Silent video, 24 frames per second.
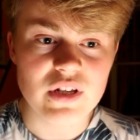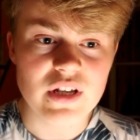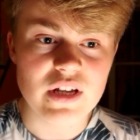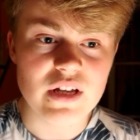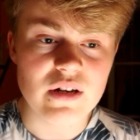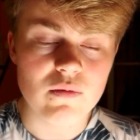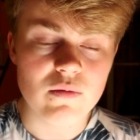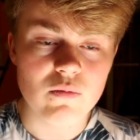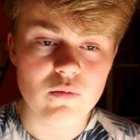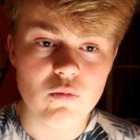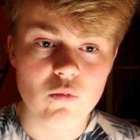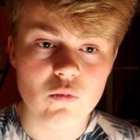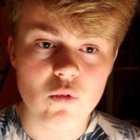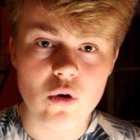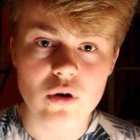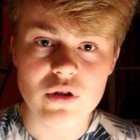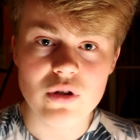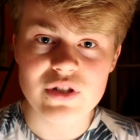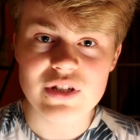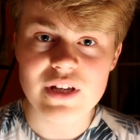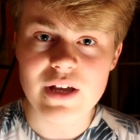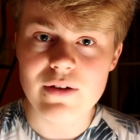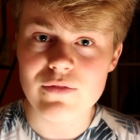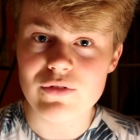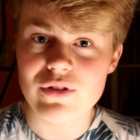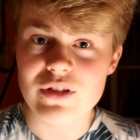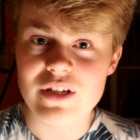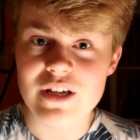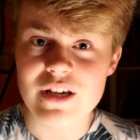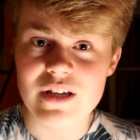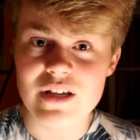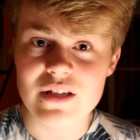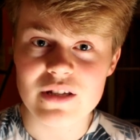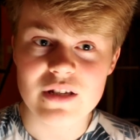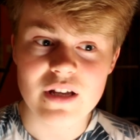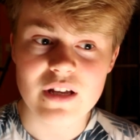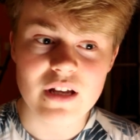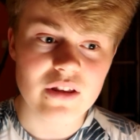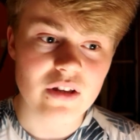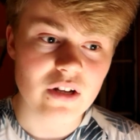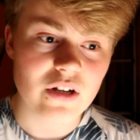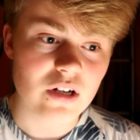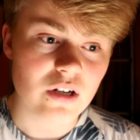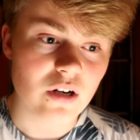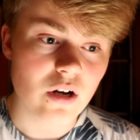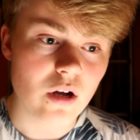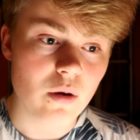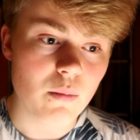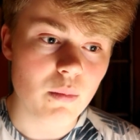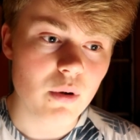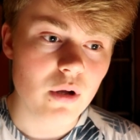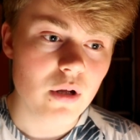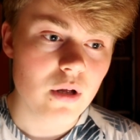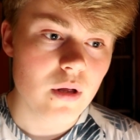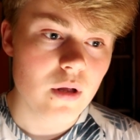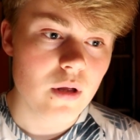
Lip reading: in 7 years at the club.